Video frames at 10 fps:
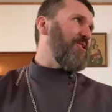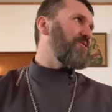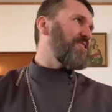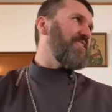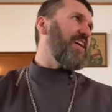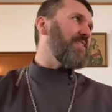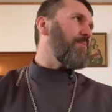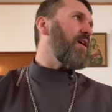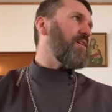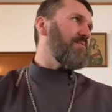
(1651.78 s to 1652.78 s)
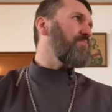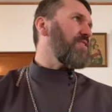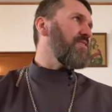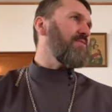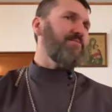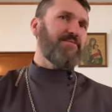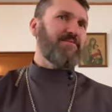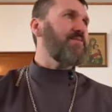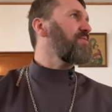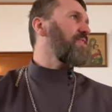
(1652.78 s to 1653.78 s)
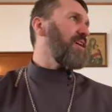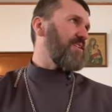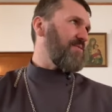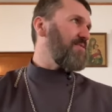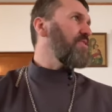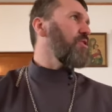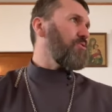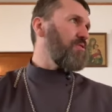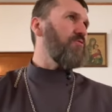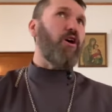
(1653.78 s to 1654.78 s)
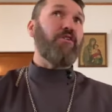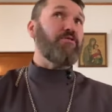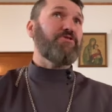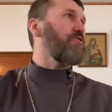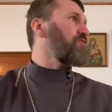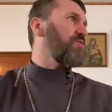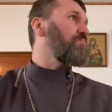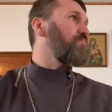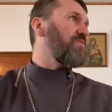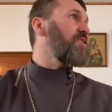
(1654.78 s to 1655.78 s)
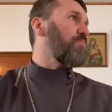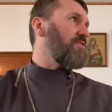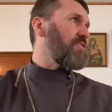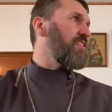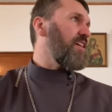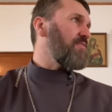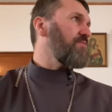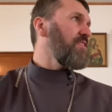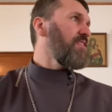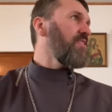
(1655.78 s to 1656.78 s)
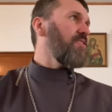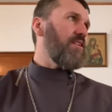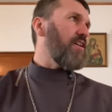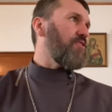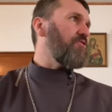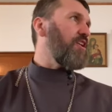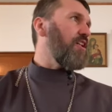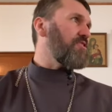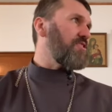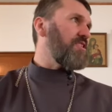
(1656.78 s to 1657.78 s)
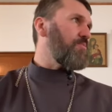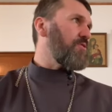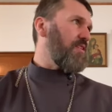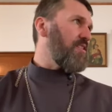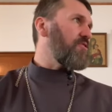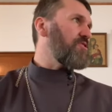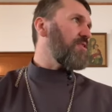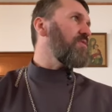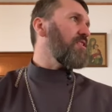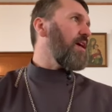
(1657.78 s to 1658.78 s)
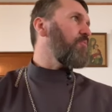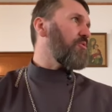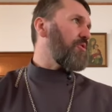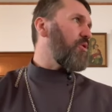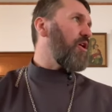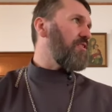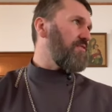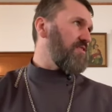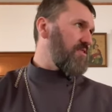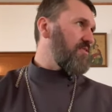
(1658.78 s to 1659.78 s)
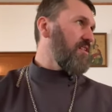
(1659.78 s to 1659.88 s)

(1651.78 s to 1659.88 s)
goes to that that might be kind of, you know, our church is deeper than that. Yeah. You know, our theology is deeper than that. And there's going to be a lot more required of us